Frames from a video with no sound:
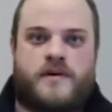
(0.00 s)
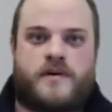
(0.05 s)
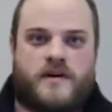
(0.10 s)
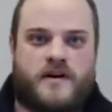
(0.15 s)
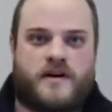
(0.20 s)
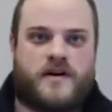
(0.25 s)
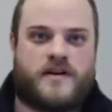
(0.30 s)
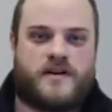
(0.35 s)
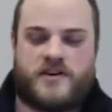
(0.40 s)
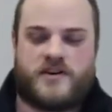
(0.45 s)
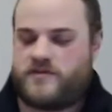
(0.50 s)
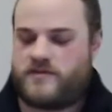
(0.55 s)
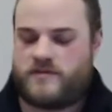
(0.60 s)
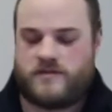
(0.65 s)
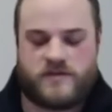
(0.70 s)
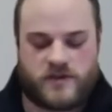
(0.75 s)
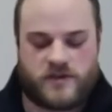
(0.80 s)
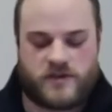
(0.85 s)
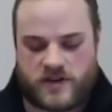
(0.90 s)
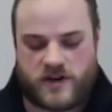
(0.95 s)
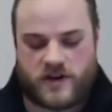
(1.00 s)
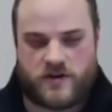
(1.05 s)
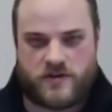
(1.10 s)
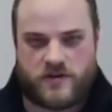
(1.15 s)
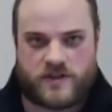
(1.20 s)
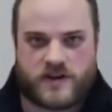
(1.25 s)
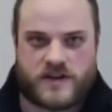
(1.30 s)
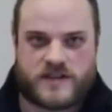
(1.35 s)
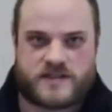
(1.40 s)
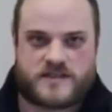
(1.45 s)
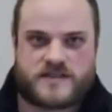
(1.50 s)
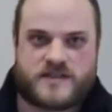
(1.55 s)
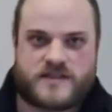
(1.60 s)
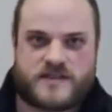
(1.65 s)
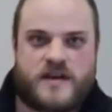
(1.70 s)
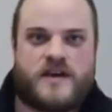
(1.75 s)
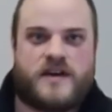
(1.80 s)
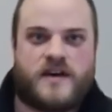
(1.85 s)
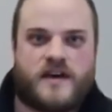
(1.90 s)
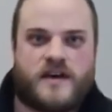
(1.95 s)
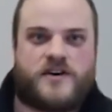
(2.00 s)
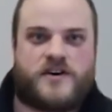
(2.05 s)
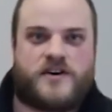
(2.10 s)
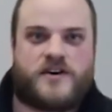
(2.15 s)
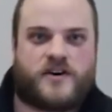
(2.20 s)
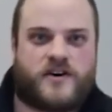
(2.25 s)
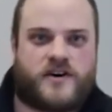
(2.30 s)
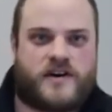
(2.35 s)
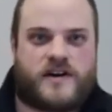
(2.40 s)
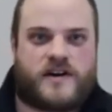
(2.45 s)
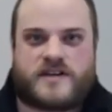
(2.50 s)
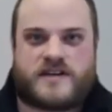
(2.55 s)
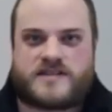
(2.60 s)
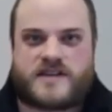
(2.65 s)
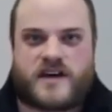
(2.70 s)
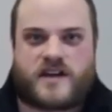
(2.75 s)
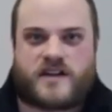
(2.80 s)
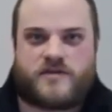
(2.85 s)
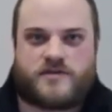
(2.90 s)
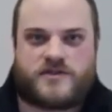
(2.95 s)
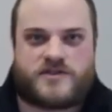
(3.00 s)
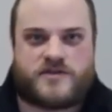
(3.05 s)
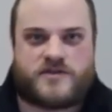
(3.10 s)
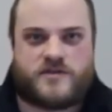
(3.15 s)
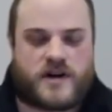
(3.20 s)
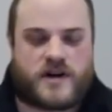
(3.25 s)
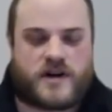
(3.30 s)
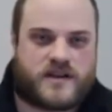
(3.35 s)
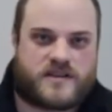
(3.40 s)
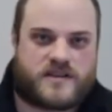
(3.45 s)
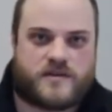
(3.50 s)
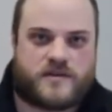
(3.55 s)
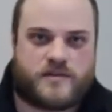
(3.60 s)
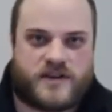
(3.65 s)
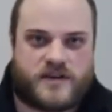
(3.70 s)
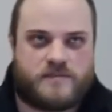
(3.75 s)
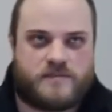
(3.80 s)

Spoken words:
And you can know that it's good and exactly what you want it to be.